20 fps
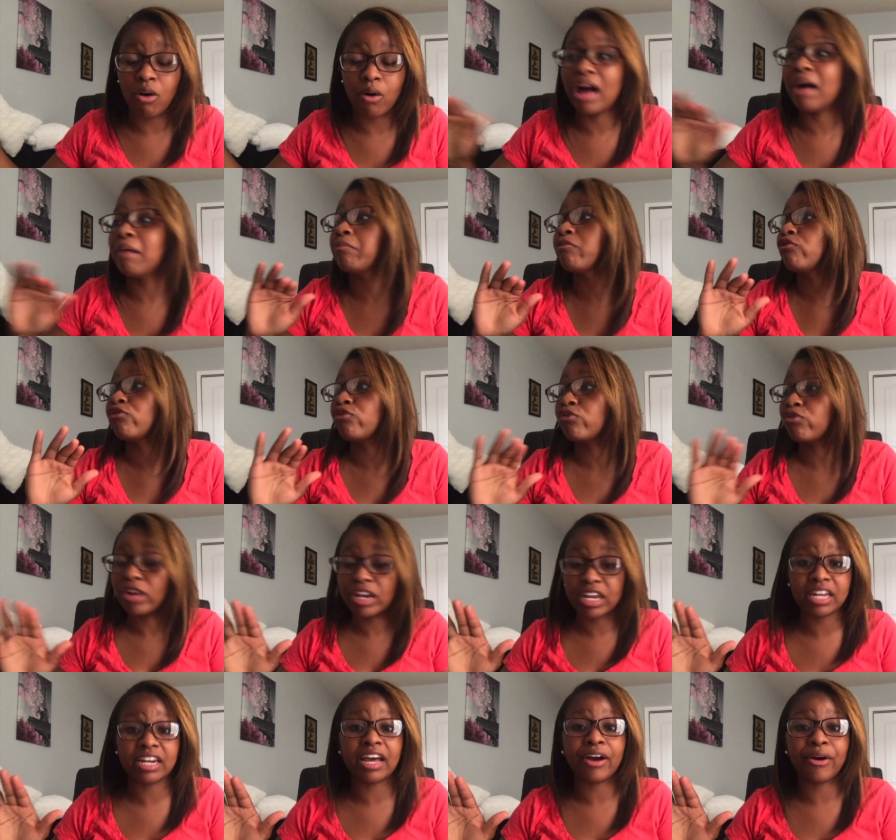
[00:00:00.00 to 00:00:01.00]
I'm
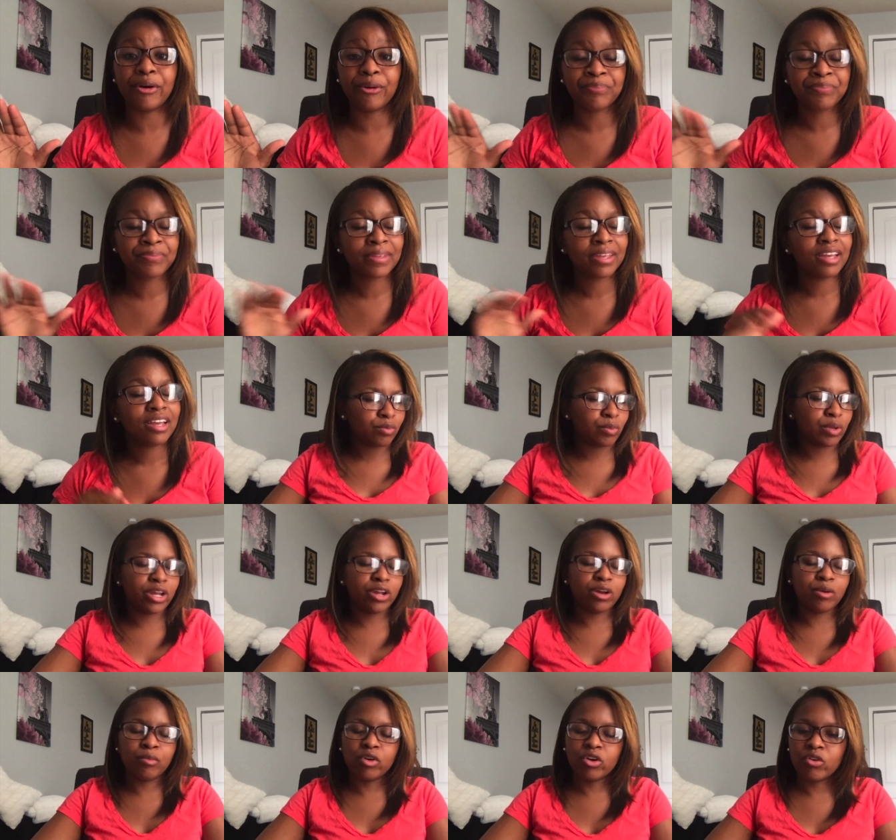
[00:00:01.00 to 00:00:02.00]
freaking out. The
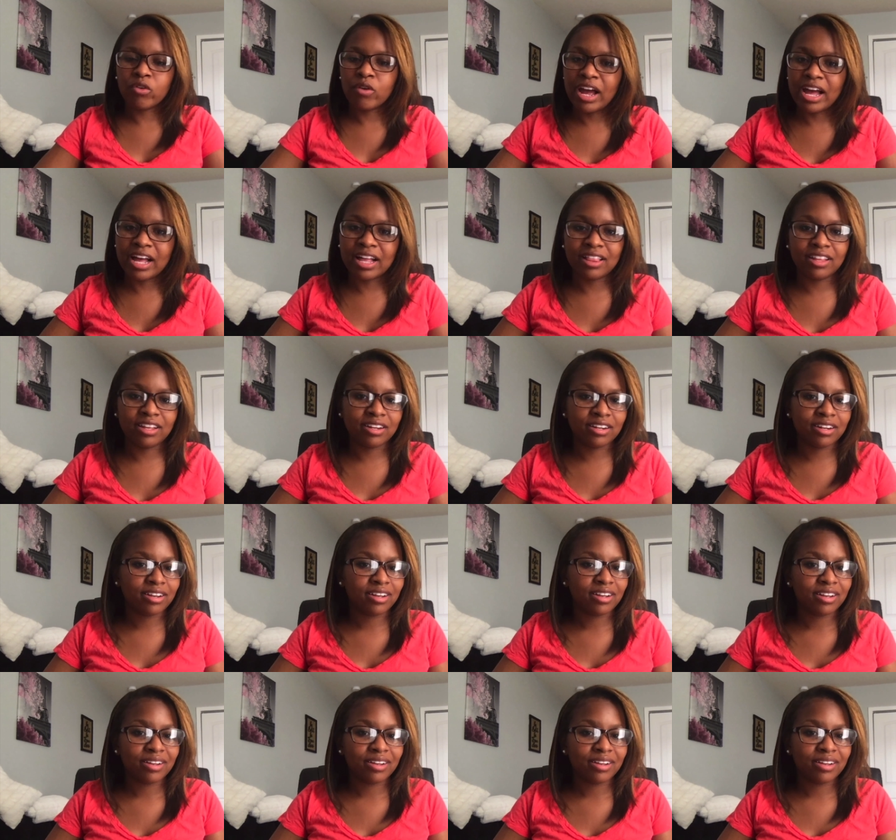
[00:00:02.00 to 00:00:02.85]
camera crackling.